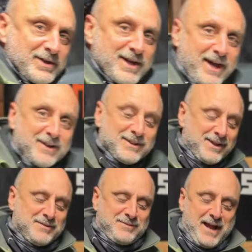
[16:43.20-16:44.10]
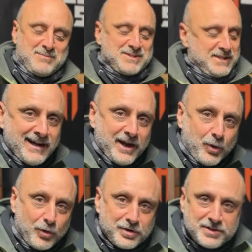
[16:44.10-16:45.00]
you gotta love Amazon. I
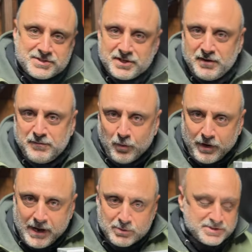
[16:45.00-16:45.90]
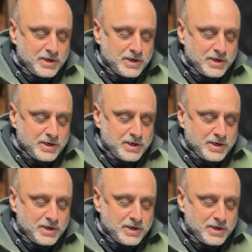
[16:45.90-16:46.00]
ordered this 4 hours